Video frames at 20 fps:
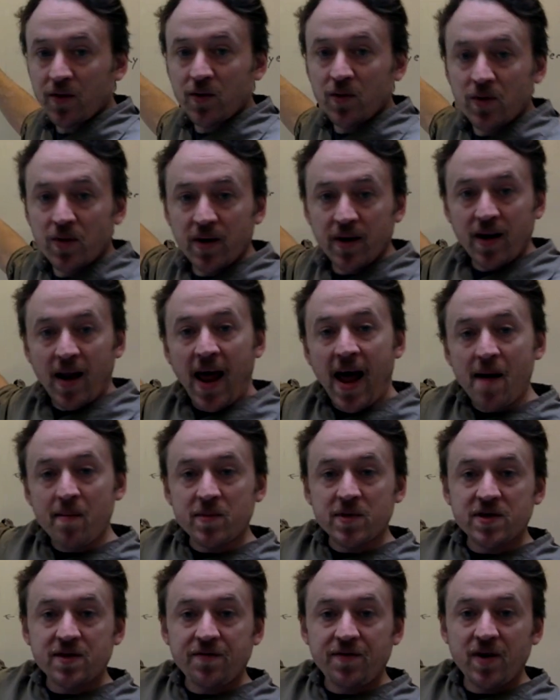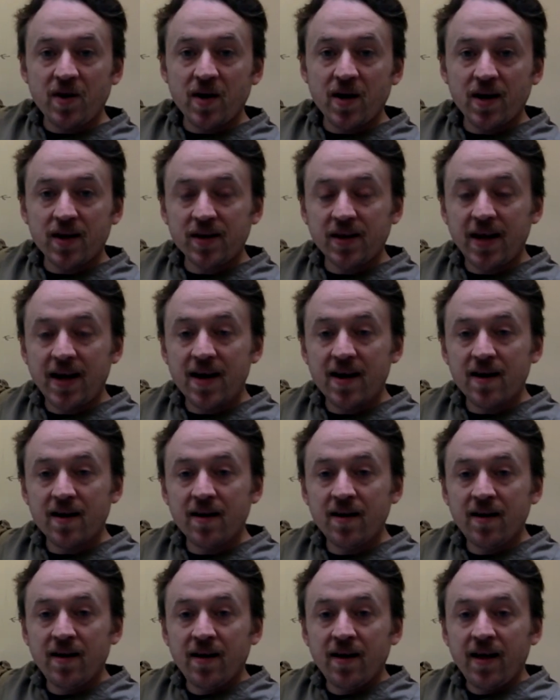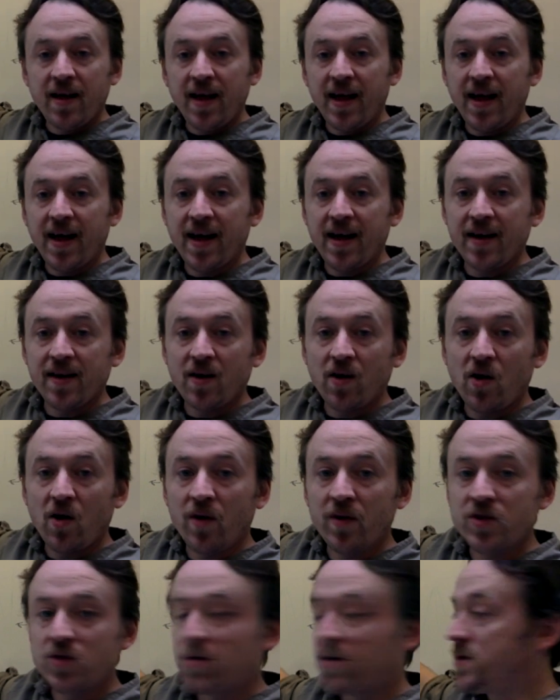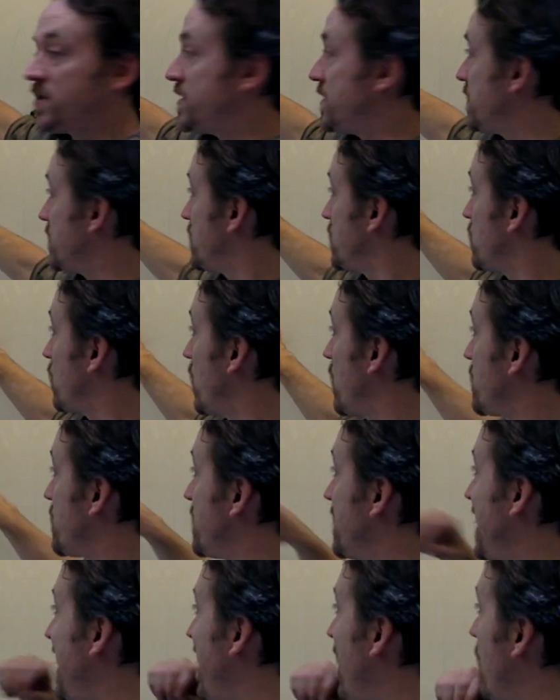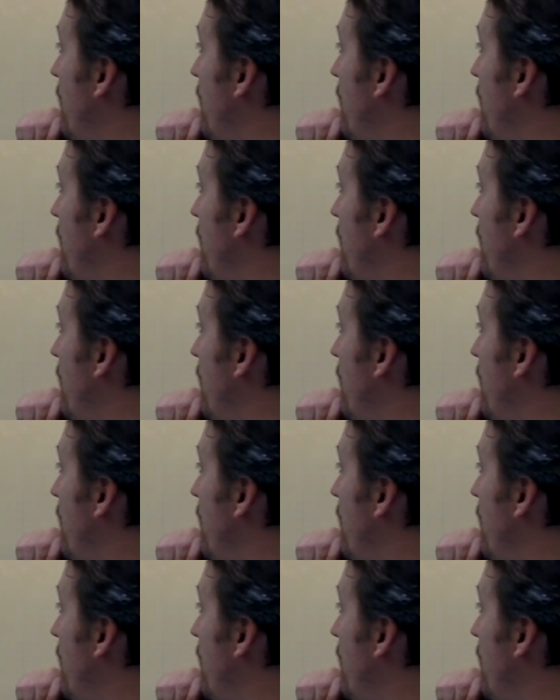through an atmospheric layer and all the sorts of distortion. Now